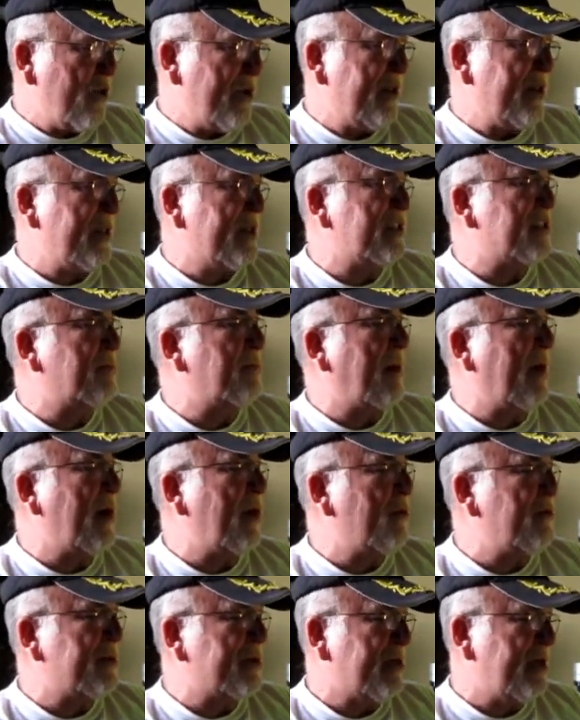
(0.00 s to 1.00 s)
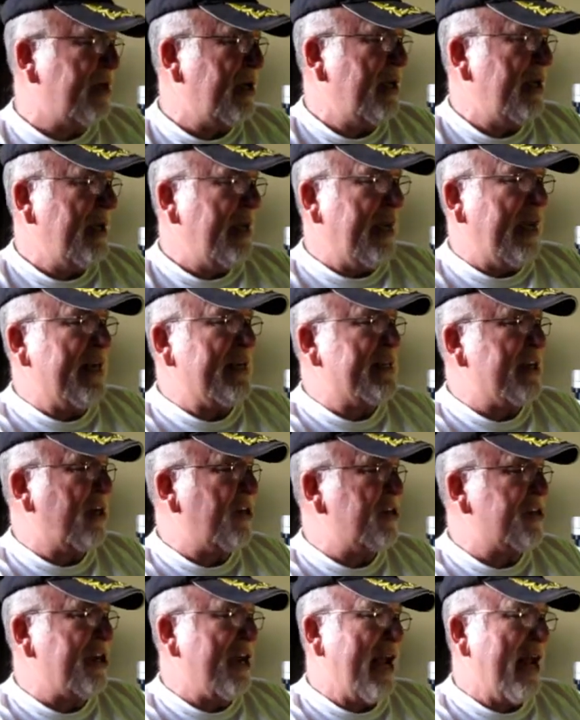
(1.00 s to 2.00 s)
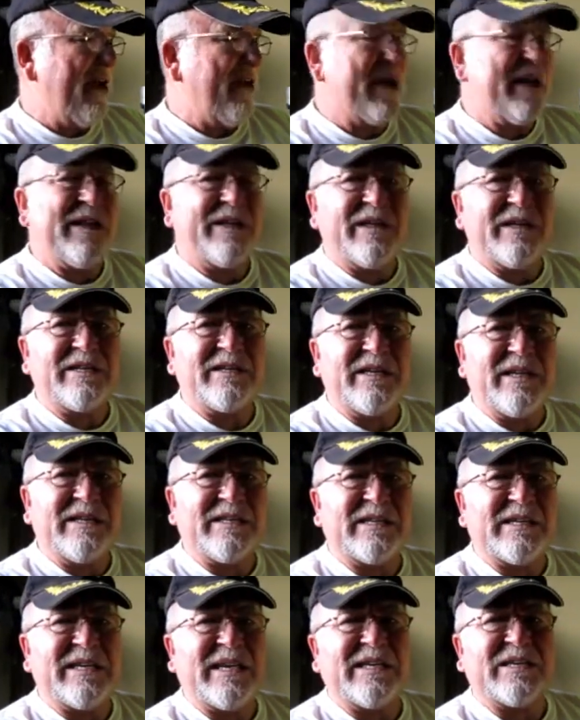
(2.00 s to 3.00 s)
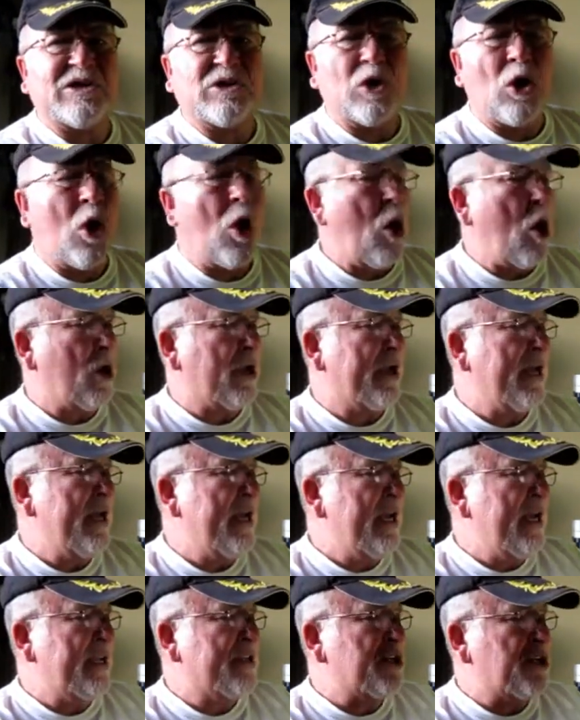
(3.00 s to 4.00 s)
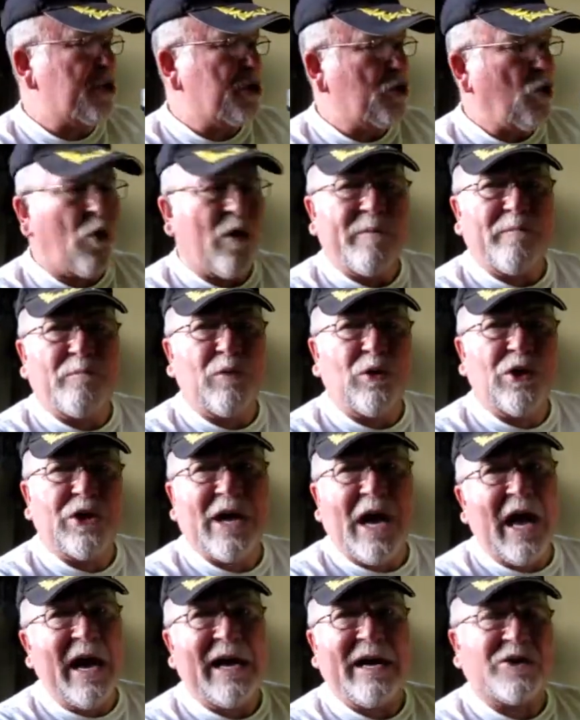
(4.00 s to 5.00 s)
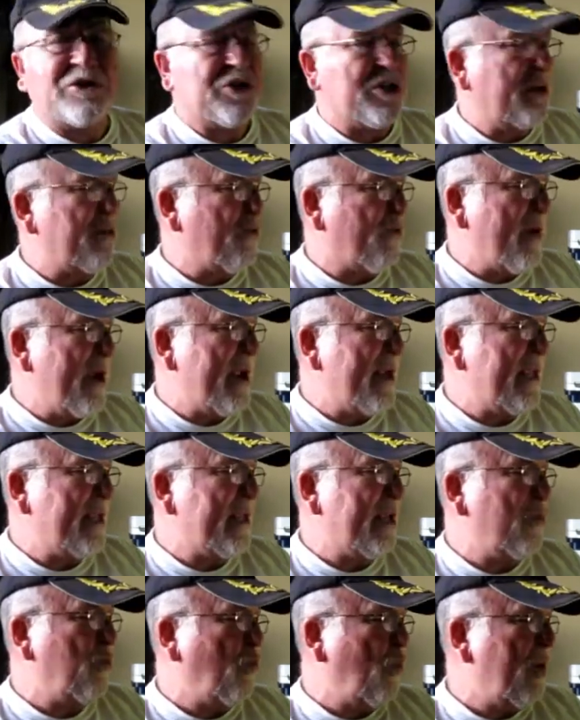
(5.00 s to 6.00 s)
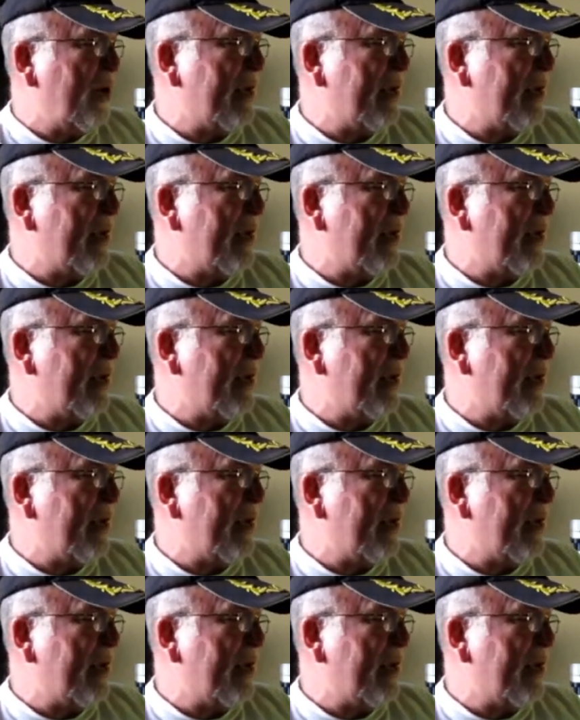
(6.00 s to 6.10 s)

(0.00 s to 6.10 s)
in this boat. He tells you how, this is his log. It's a short book. I actually read it in one